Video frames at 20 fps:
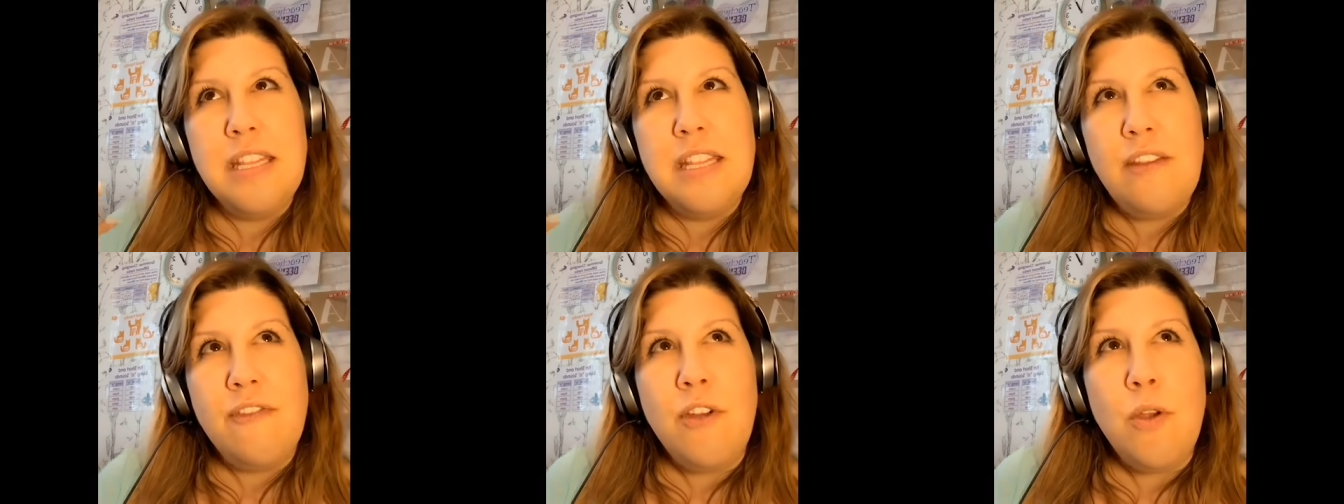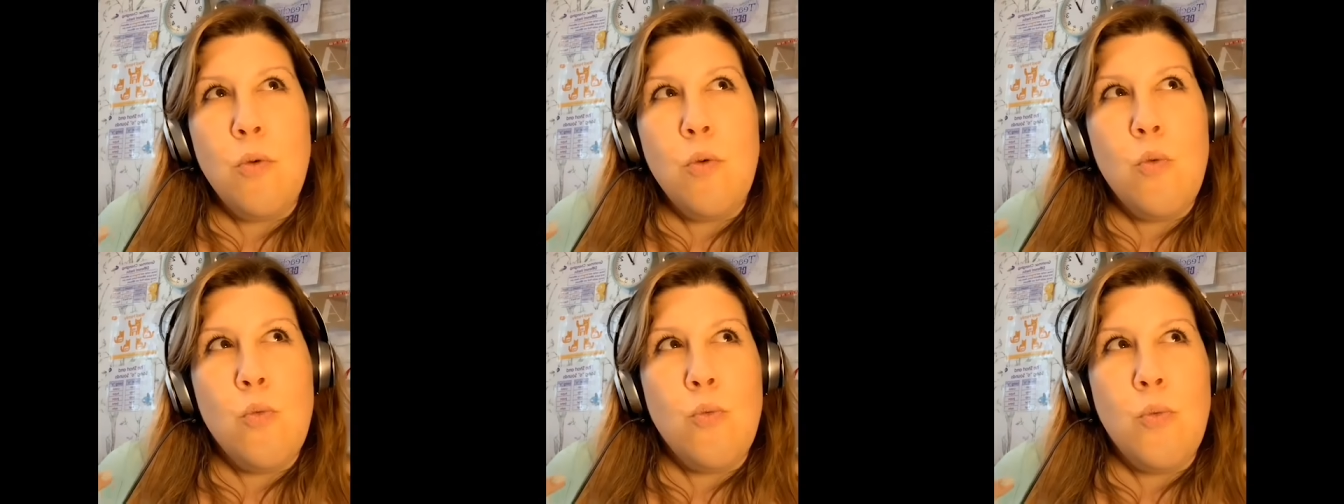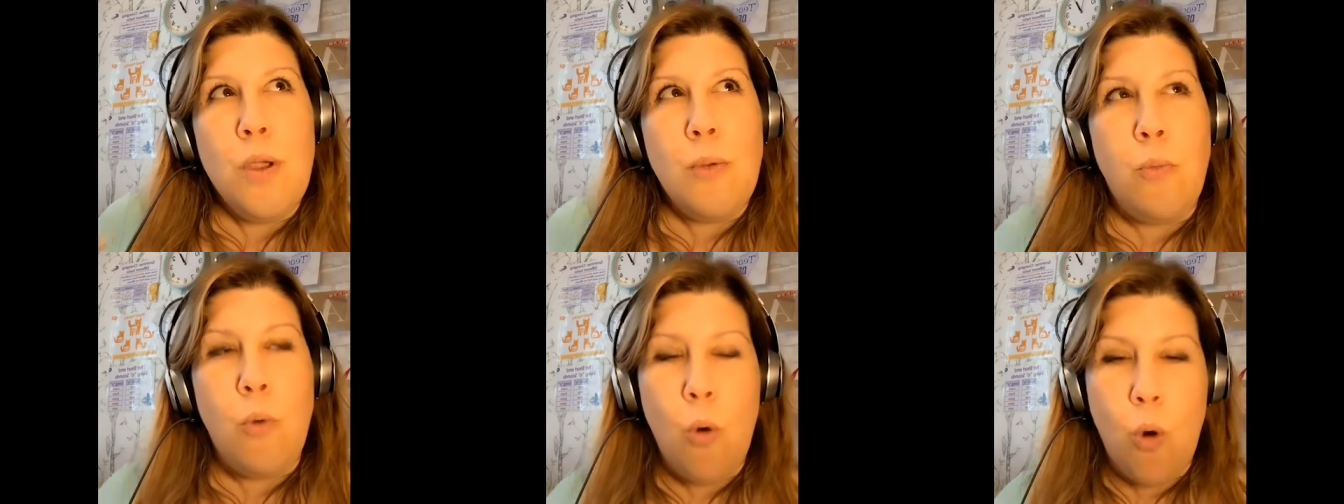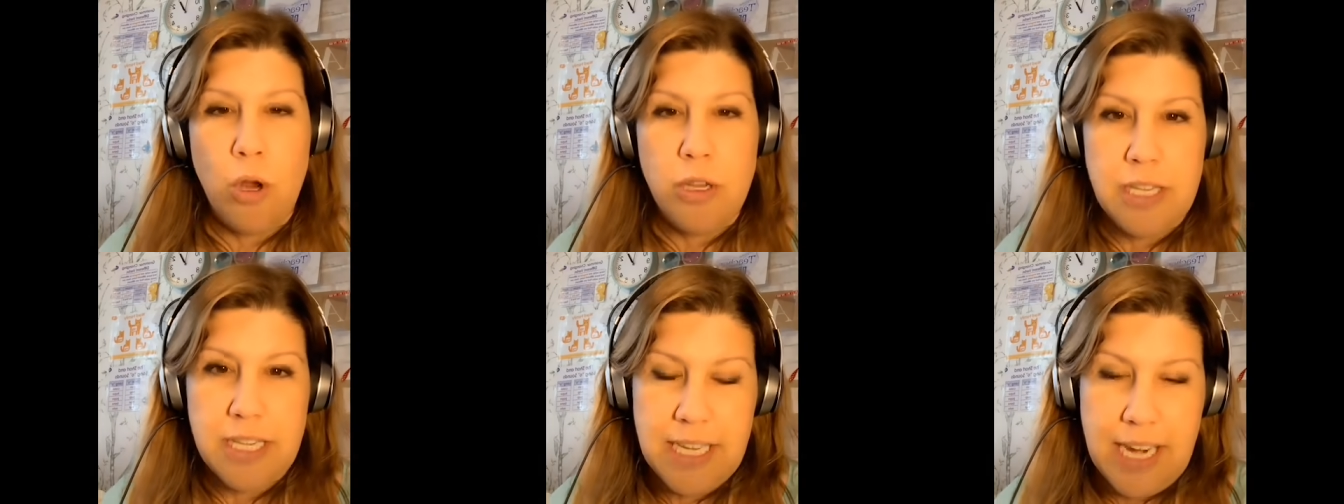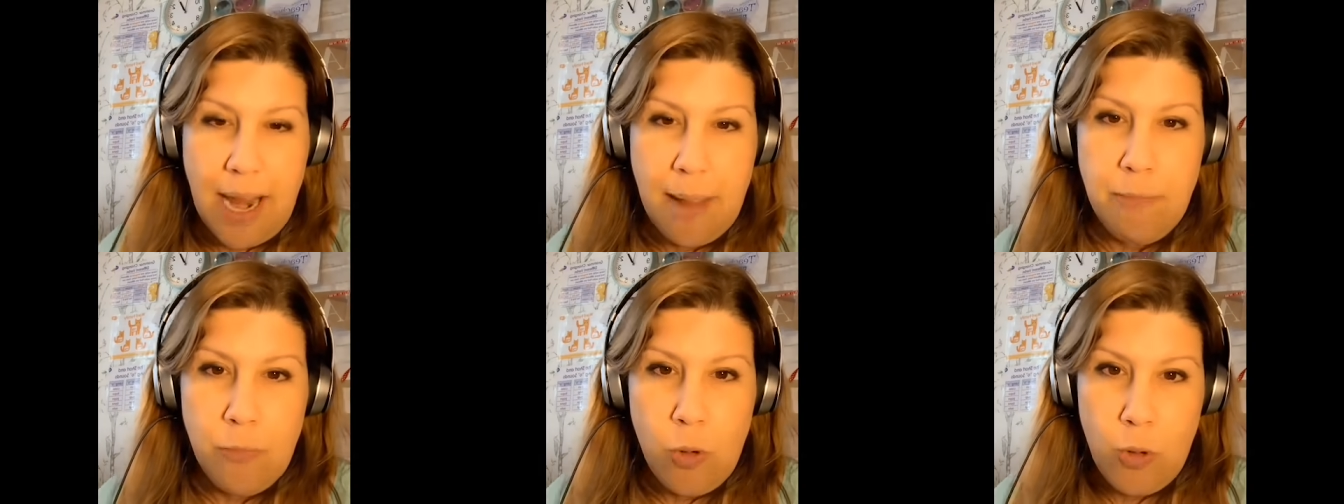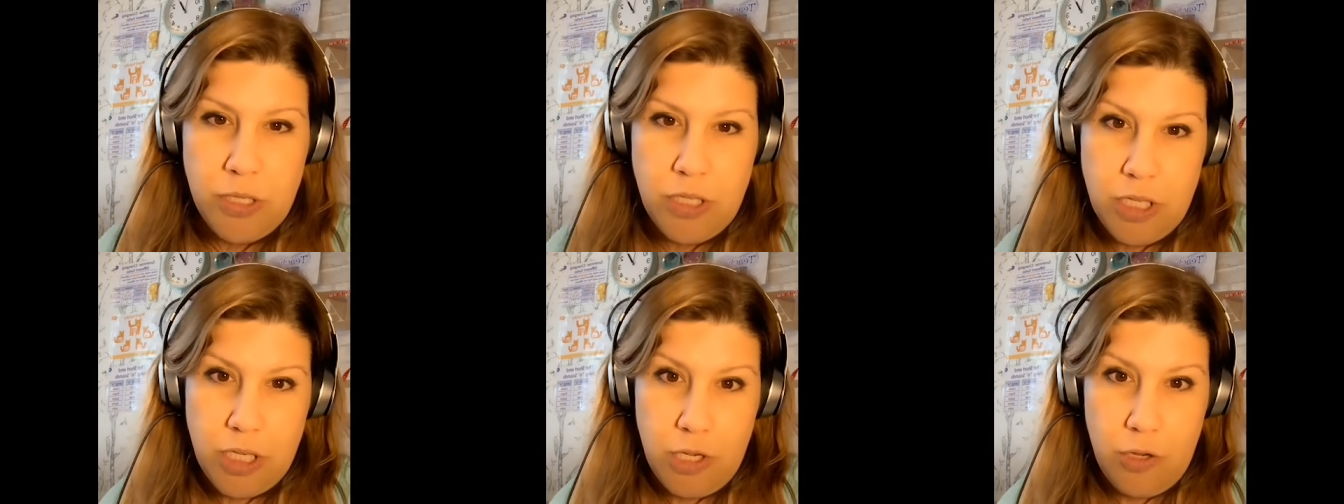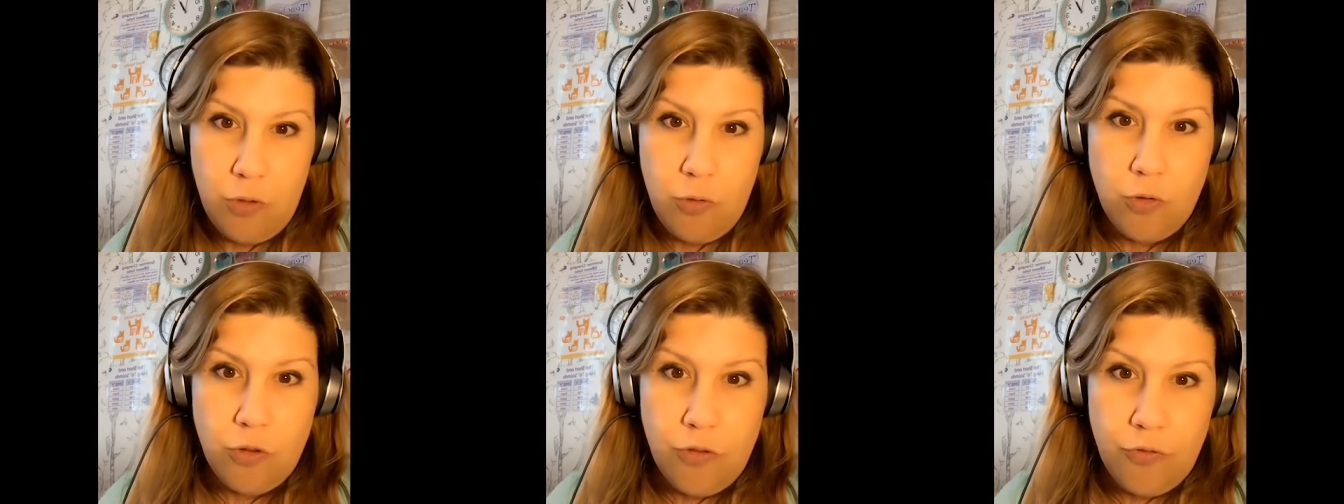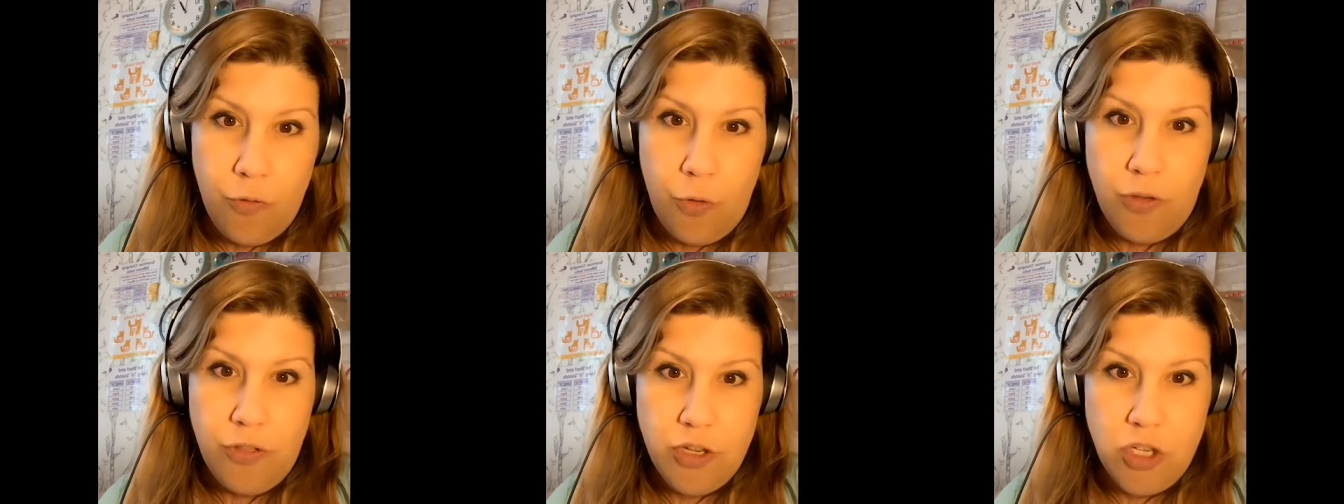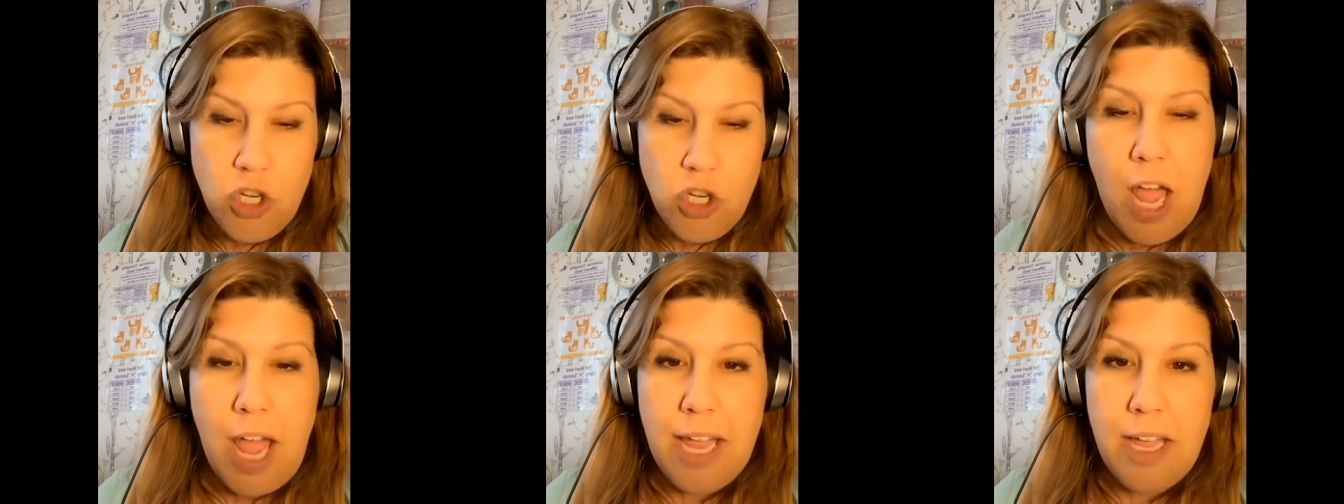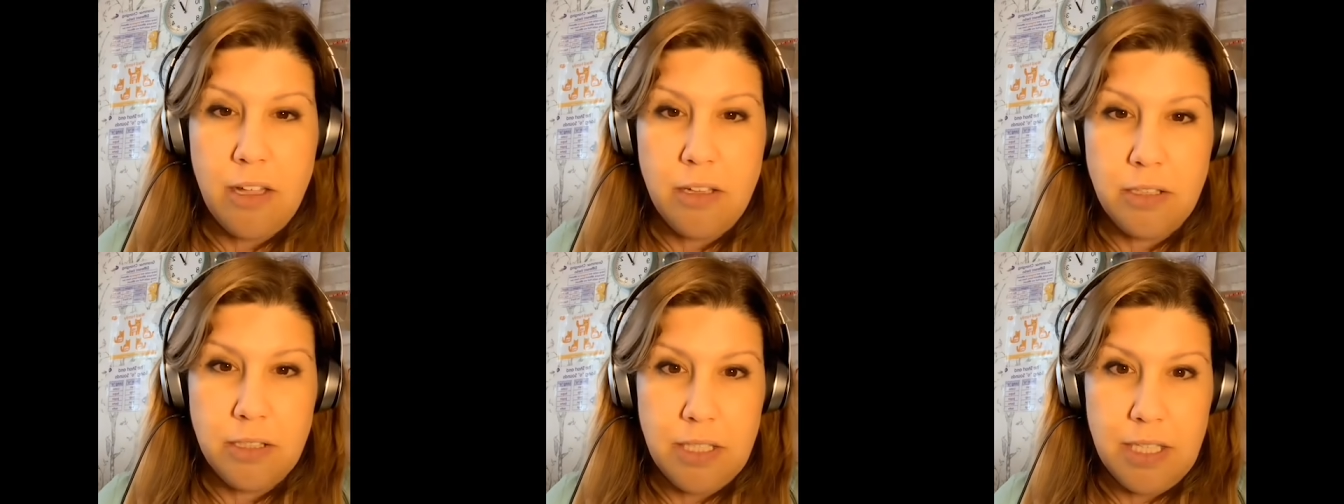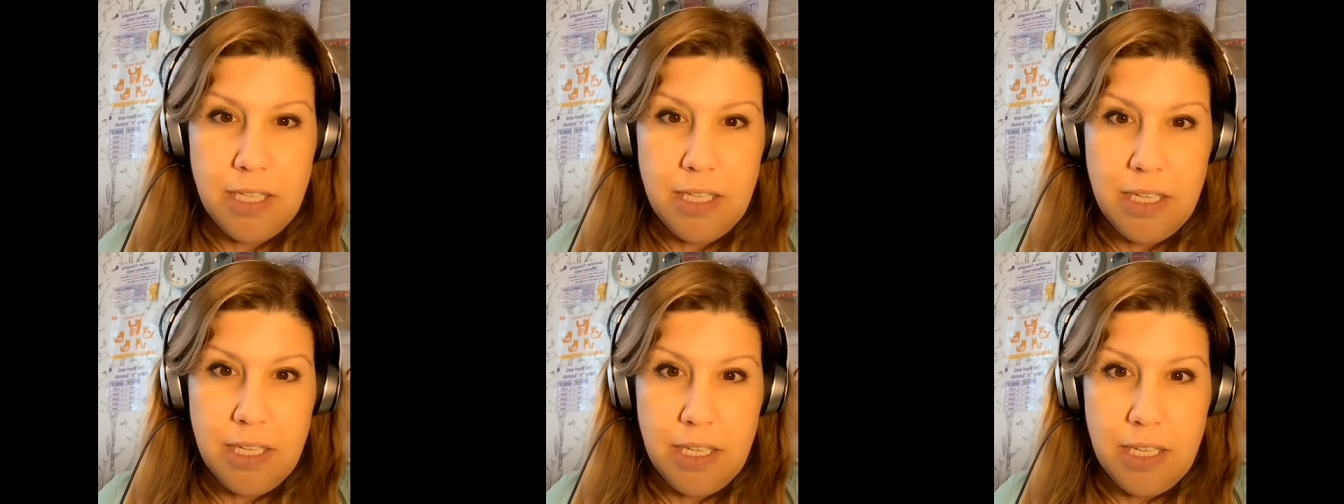different rewards that I'm going to use for the child,